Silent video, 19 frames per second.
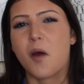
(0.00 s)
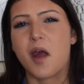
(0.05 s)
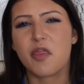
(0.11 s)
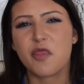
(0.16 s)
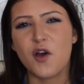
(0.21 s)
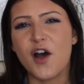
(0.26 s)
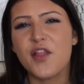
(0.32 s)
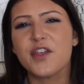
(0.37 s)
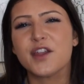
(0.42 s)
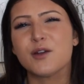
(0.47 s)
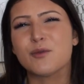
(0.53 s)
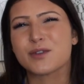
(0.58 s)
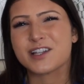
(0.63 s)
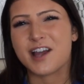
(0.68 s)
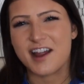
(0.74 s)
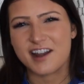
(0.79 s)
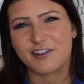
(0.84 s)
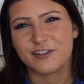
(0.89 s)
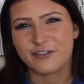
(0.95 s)
I thought that it was
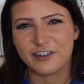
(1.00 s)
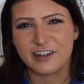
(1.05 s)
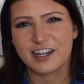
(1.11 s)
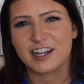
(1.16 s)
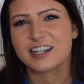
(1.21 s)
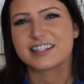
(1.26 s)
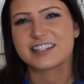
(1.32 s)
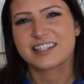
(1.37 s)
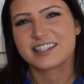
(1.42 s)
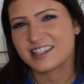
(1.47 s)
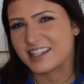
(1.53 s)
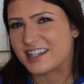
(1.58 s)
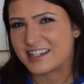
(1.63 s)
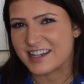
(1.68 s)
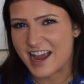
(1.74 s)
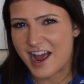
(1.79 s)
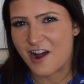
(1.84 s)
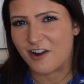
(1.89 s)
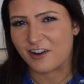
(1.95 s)
kind of fitting to sit
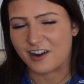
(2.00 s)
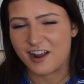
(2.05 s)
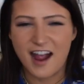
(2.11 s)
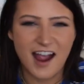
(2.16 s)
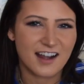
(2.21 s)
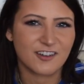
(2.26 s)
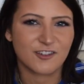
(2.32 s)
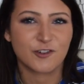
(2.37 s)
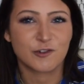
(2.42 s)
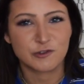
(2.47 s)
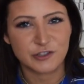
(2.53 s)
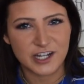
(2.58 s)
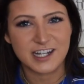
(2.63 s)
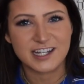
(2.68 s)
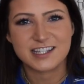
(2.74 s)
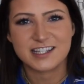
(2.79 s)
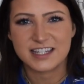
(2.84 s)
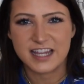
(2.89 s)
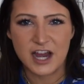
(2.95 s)
down and kind of
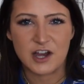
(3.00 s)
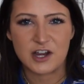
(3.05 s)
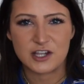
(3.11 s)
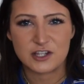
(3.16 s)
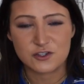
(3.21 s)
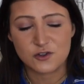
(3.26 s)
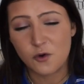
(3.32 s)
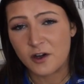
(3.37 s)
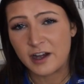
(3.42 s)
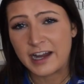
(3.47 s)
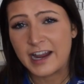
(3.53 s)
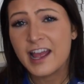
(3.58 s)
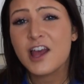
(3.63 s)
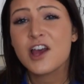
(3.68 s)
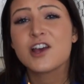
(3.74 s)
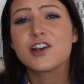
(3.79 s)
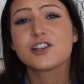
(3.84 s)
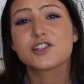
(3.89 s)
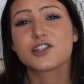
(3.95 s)
read a scary story.
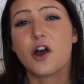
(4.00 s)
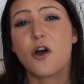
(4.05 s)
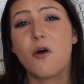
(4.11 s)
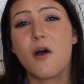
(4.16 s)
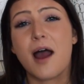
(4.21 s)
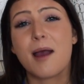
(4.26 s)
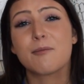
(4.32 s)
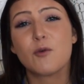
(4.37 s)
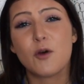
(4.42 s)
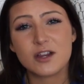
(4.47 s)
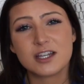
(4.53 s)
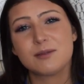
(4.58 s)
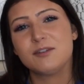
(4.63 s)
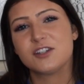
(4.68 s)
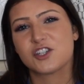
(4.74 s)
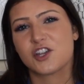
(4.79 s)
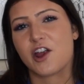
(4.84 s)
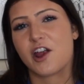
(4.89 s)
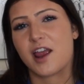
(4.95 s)
So I'm going to
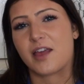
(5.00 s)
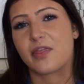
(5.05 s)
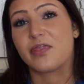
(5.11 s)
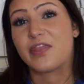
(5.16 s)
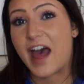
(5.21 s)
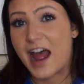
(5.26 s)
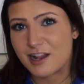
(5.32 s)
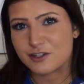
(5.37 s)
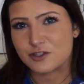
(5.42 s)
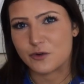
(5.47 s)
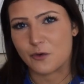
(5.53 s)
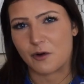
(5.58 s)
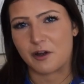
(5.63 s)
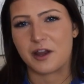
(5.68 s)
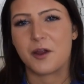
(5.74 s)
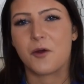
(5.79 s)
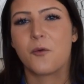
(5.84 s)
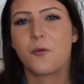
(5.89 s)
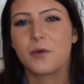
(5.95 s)
be sharing that
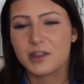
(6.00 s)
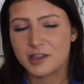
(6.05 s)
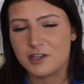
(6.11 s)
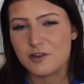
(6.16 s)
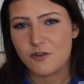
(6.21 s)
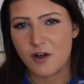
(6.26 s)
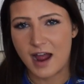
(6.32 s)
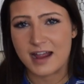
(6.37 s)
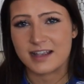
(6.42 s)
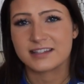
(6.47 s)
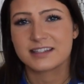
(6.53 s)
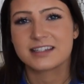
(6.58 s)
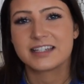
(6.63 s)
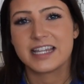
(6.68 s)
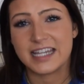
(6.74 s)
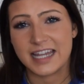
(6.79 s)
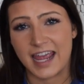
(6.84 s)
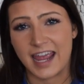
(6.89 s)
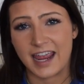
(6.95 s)
story with you guys
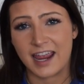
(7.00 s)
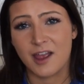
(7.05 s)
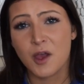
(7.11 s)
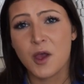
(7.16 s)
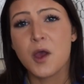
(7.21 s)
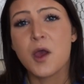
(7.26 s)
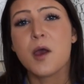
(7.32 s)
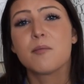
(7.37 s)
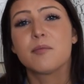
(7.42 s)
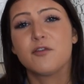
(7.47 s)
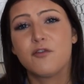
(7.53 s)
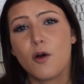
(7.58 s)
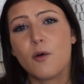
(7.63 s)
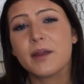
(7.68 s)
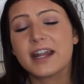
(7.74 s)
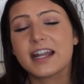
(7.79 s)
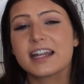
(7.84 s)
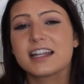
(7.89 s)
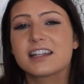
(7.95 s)
today. Before
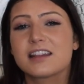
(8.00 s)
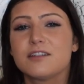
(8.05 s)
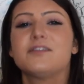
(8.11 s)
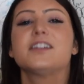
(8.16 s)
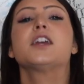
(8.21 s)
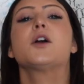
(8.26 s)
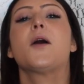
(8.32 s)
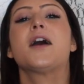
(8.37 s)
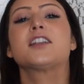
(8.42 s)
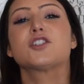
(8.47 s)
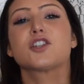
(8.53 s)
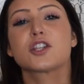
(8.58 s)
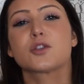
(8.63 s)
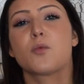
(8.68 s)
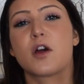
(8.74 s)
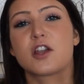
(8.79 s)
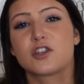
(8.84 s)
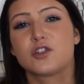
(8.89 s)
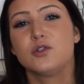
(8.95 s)
we get into the video, I just
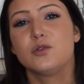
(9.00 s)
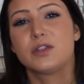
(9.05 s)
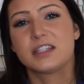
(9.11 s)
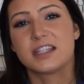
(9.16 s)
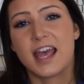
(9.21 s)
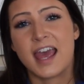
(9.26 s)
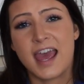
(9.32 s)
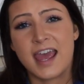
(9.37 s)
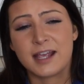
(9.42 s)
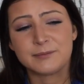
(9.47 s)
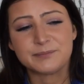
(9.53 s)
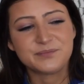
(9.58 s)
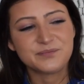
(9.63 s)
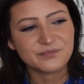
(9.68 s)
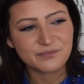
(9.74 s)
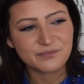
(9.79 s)
want to say